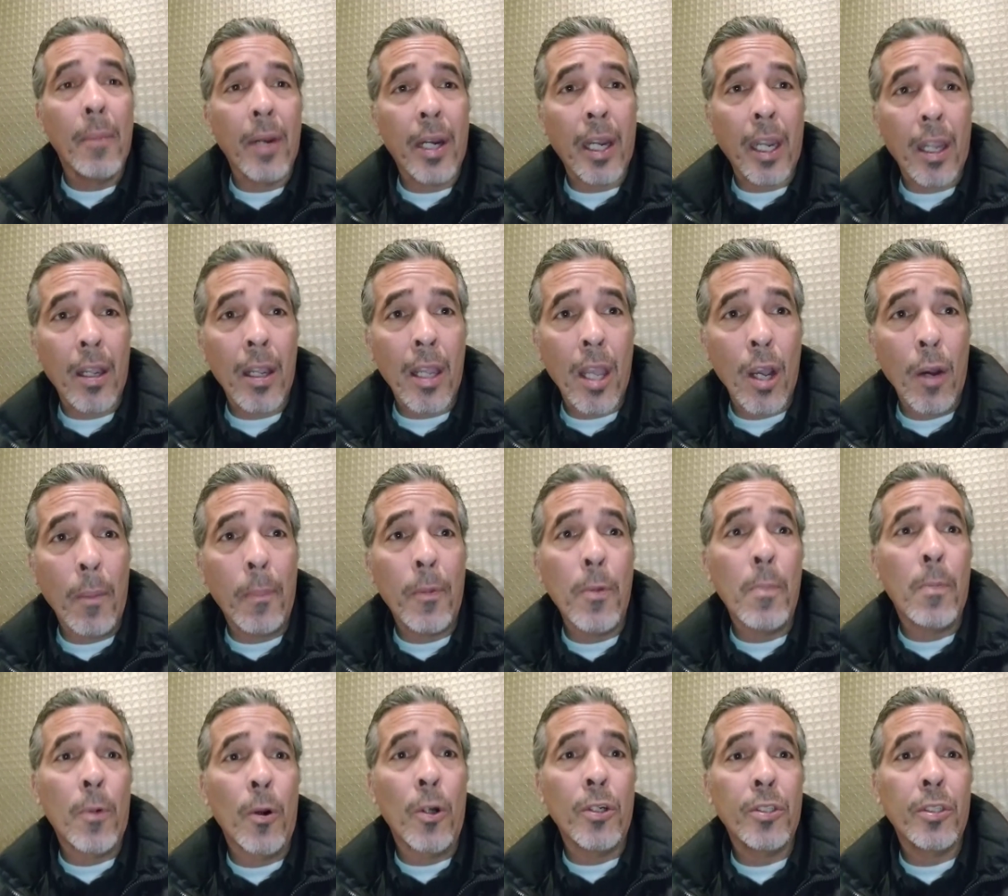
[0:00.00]
but can help you
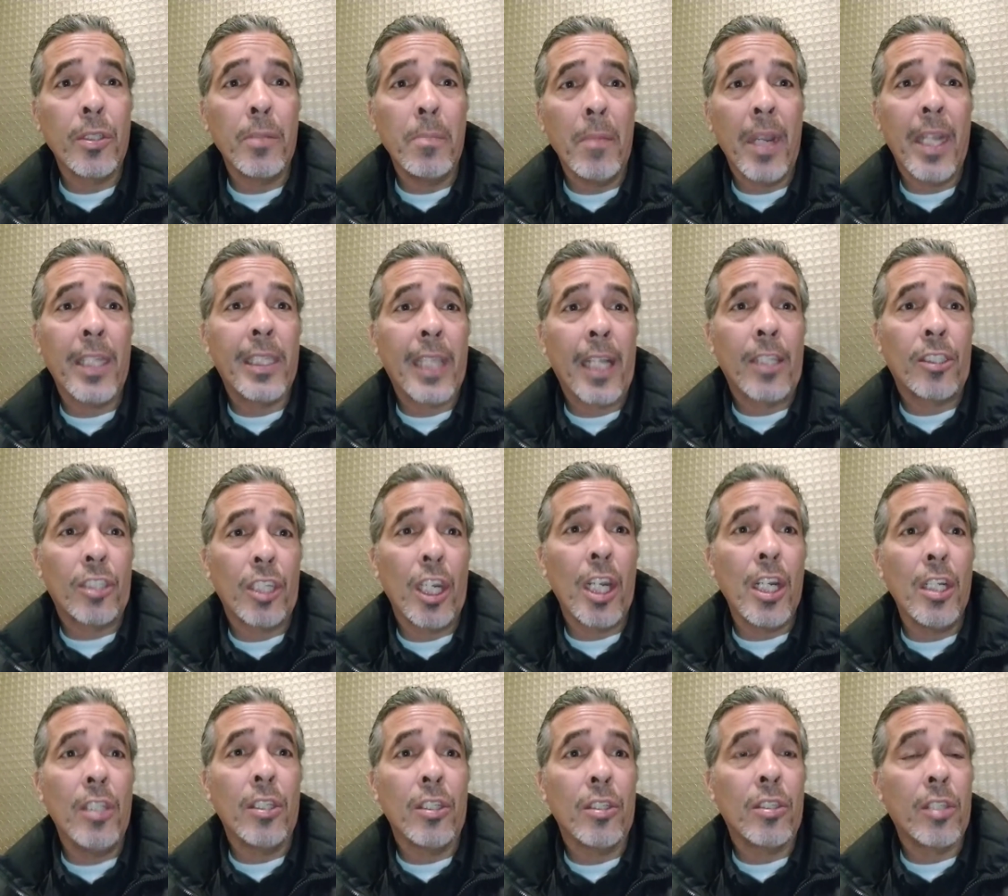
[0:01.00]
personally make that
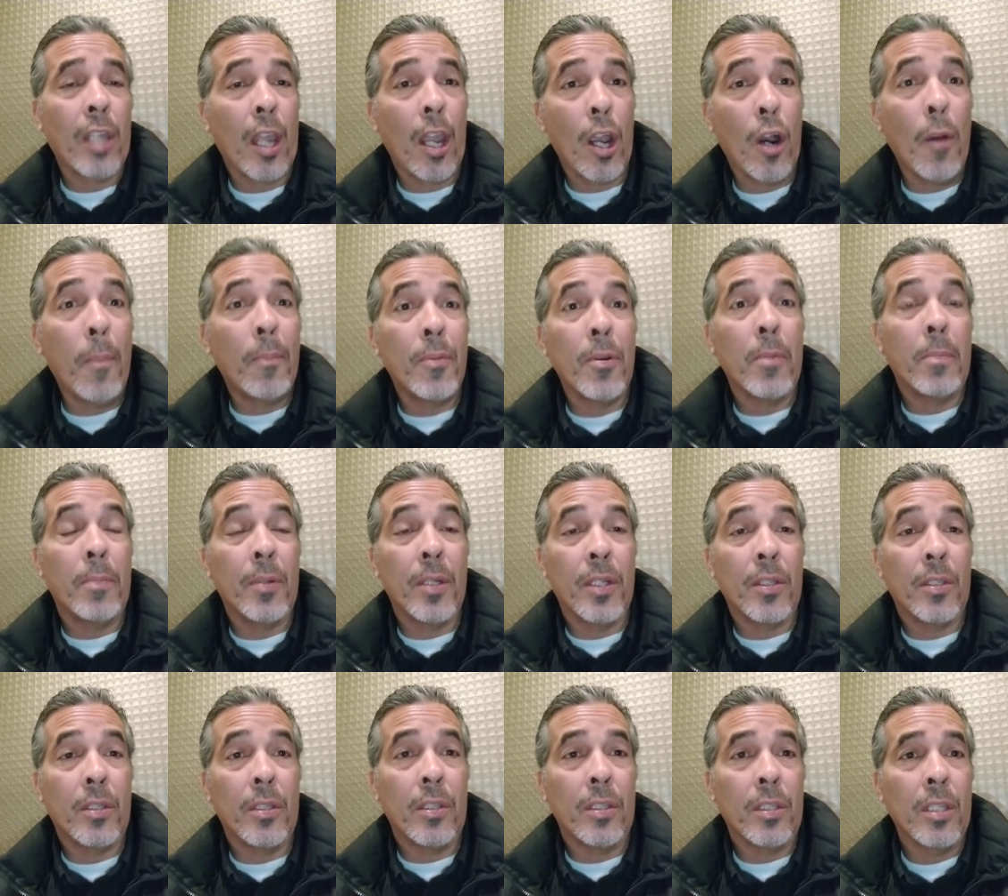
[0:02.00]
changes to help your
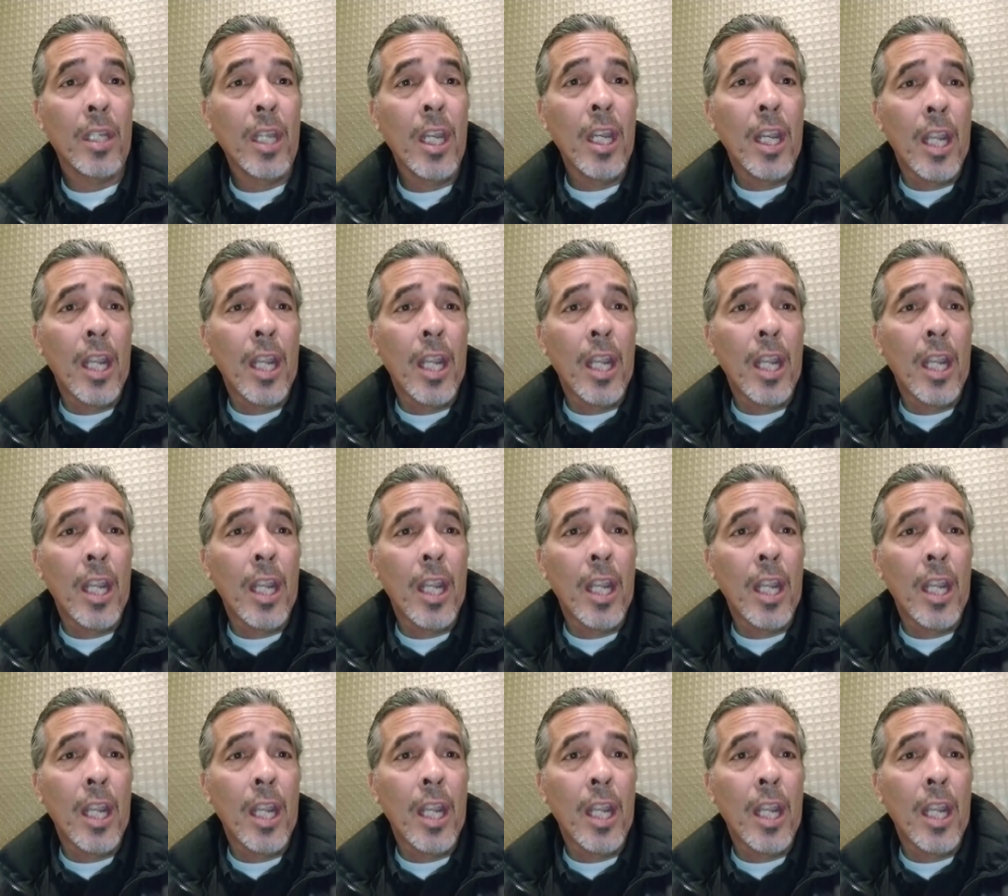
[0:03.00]
business.